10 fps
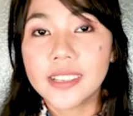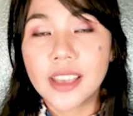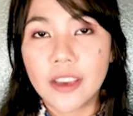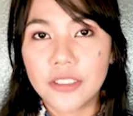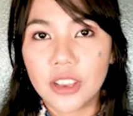
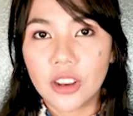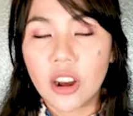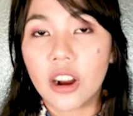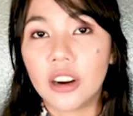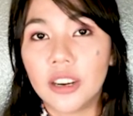is having a
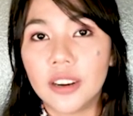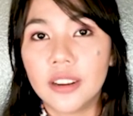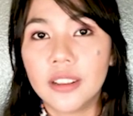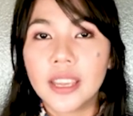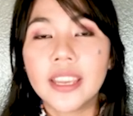car.
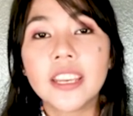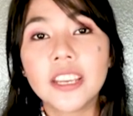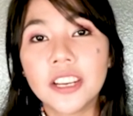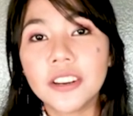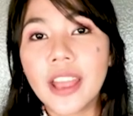
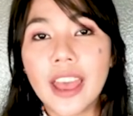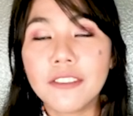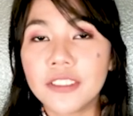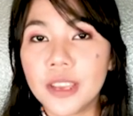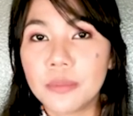Here,
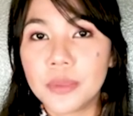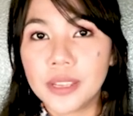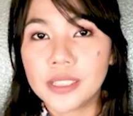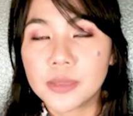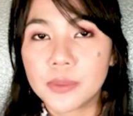having
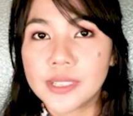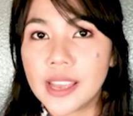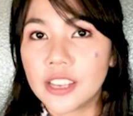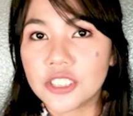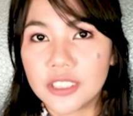means
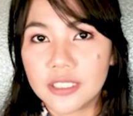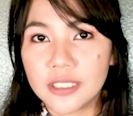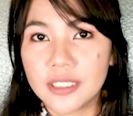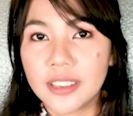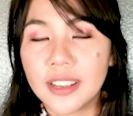possession.
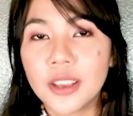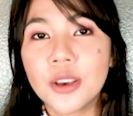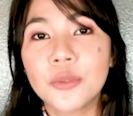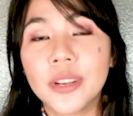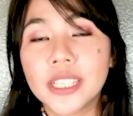When
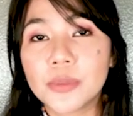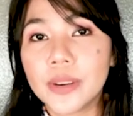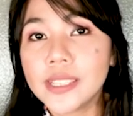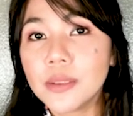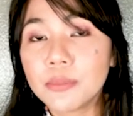expressing
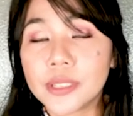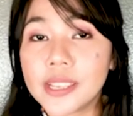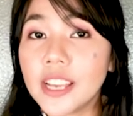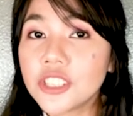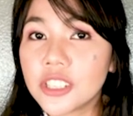
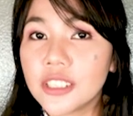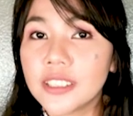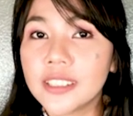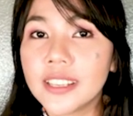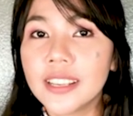possession,
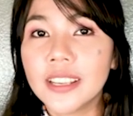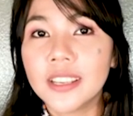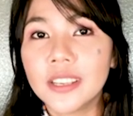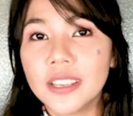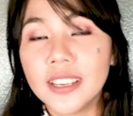
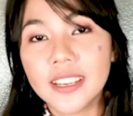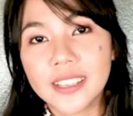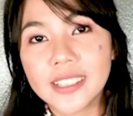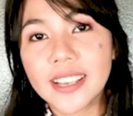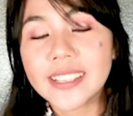it is
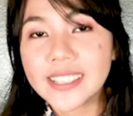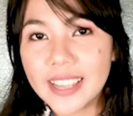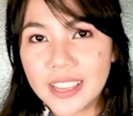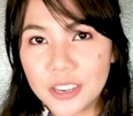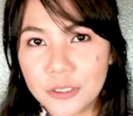
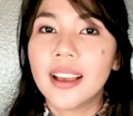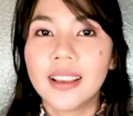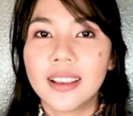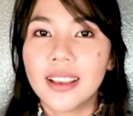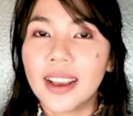stative.
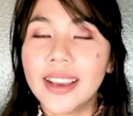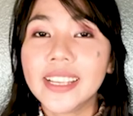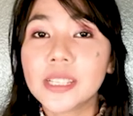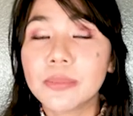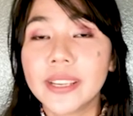
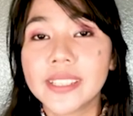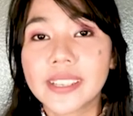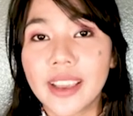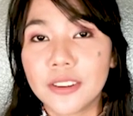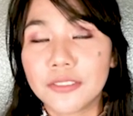I explained
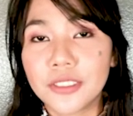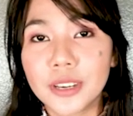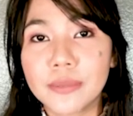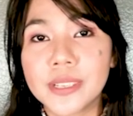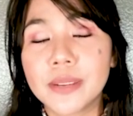this kind of
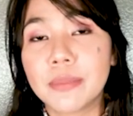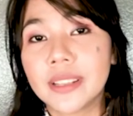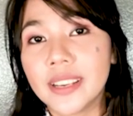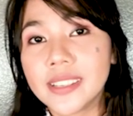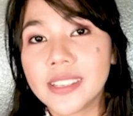verbs in
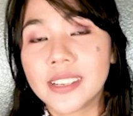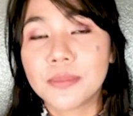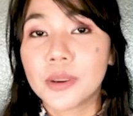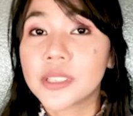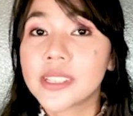my
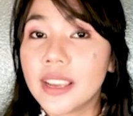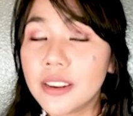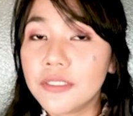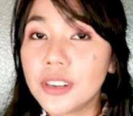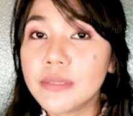lesson about
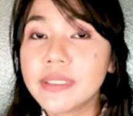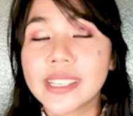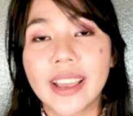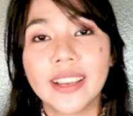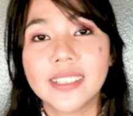stative
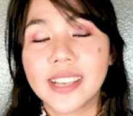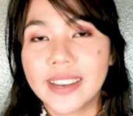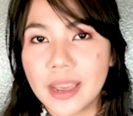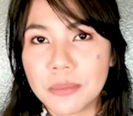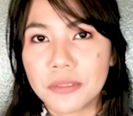verbs and
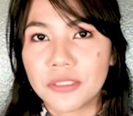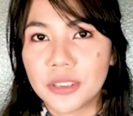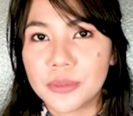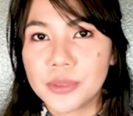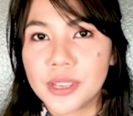dynamic
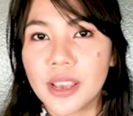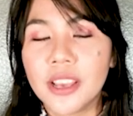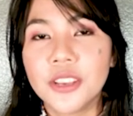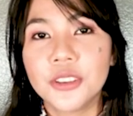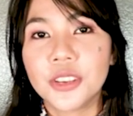verbs.
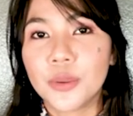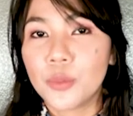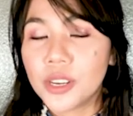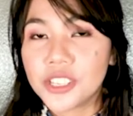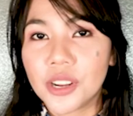You
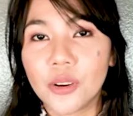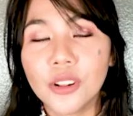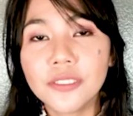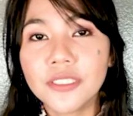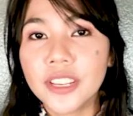can watch the
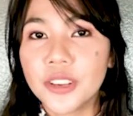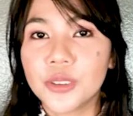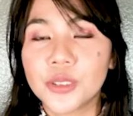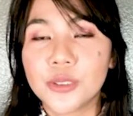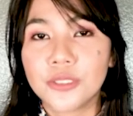whole
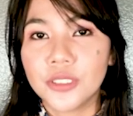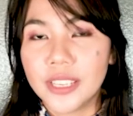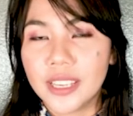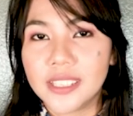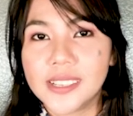video to
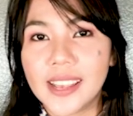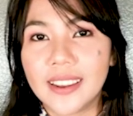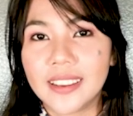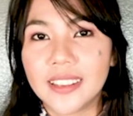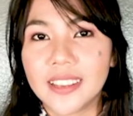fully
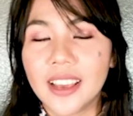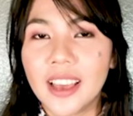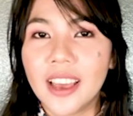understand it.